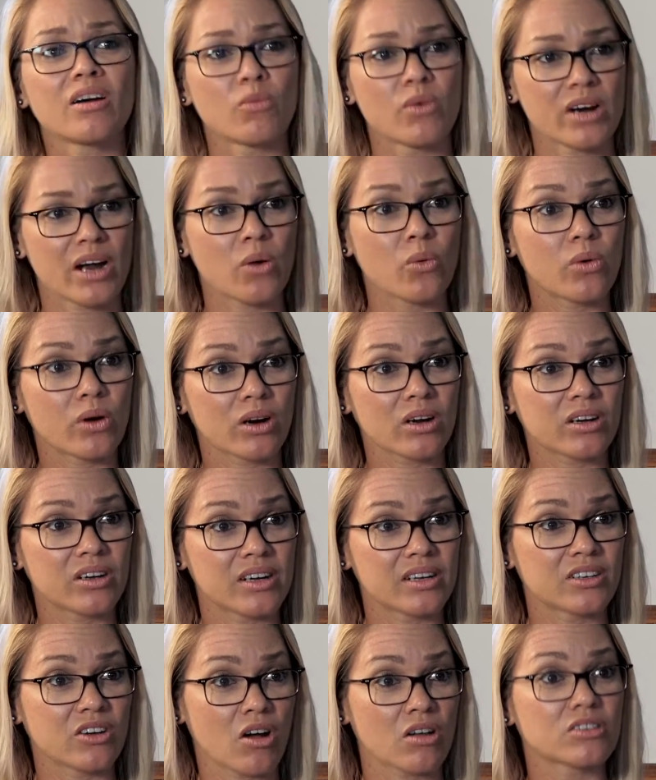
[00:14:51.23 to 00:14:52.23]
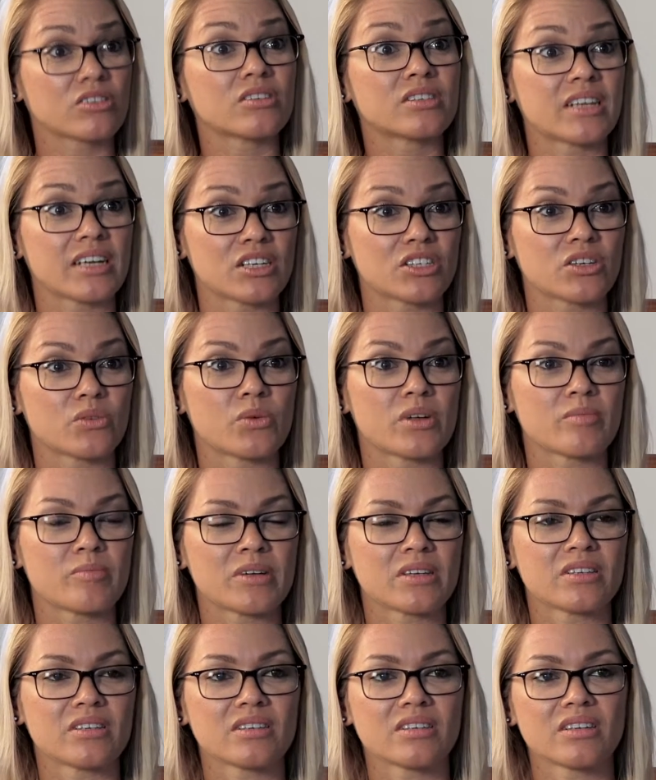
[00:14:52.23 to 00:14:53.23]
when I work in consultation with
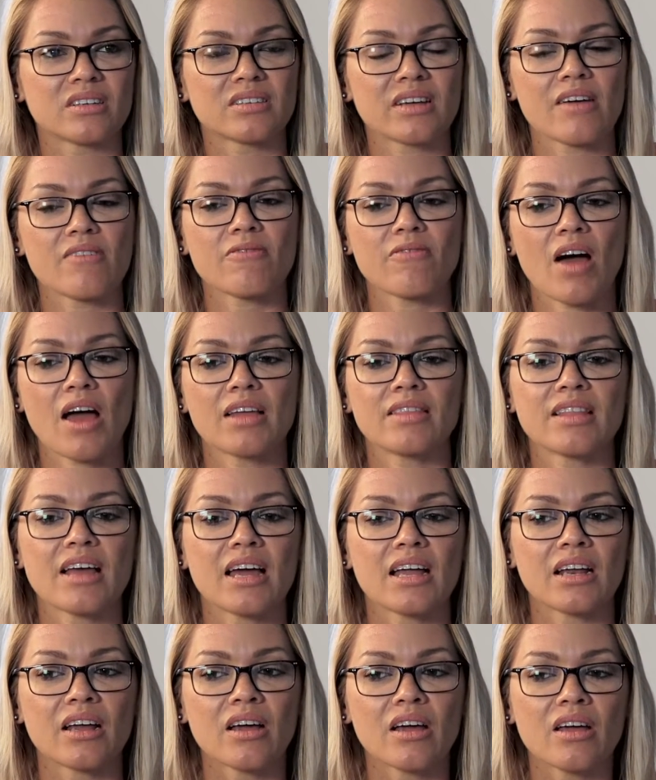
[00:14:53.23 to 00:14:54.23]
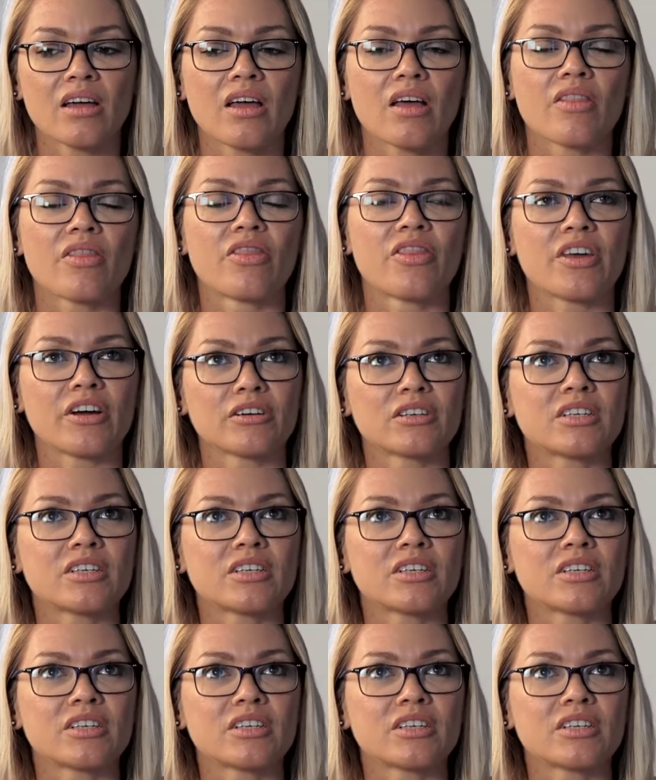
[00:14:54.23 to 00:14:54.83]
businesses, I find that they're